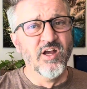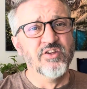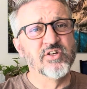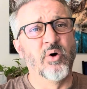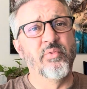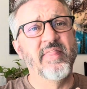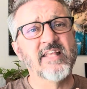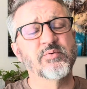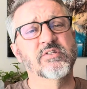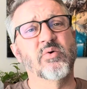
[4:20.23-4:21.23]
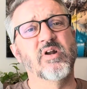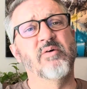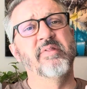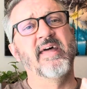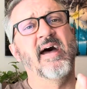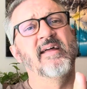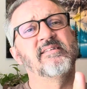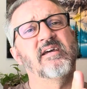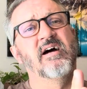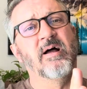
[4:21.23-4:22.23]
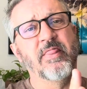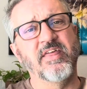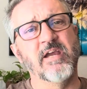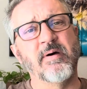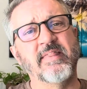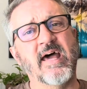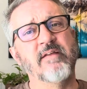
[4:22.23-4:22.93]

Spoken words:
So that's what's going on with that. Think about that.